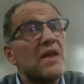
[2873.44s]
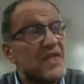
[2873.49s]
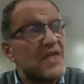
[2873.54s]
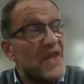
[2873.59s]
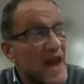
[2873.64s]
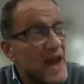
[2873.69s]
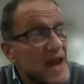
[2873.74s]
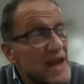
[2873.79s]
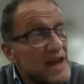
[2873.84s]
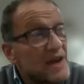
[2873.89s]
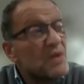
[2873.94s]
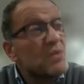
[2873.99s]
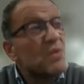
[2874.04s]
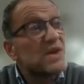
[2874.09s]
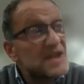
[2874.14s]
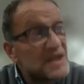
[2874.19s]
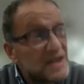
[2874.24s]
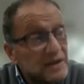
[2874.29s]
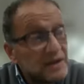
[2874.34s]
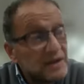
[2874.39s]
They
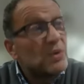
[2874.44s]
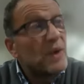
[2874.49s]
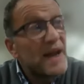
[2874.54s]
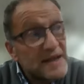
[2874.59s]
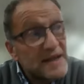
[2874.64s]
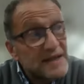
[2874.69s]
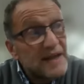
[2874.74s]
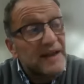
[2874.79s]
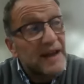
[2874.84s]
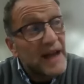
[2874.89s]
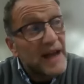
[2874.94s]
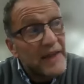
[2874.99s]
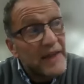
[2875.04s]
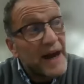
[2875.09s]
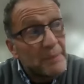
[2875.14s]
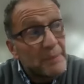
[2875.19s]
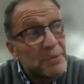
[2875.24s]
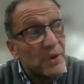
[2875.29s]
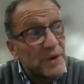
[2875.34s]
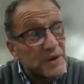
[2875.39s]
were still waiting at
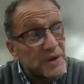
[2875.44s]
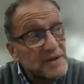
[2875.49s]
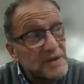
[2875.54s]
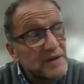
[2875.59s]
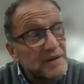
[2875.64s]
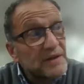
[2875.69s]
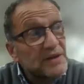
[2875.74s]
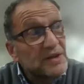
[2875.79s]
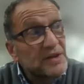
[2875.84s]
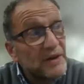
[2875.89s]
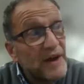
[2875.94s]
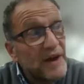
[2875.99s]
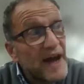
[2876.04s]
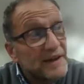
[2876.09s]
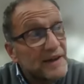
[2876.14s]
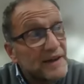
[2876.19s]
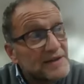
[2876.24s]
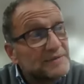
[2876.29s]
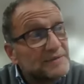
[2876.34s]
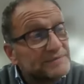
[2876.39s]
that point.
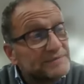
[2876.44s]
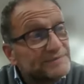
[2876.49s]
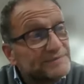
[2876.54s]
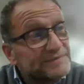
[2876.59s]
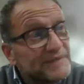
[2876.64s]
Correct.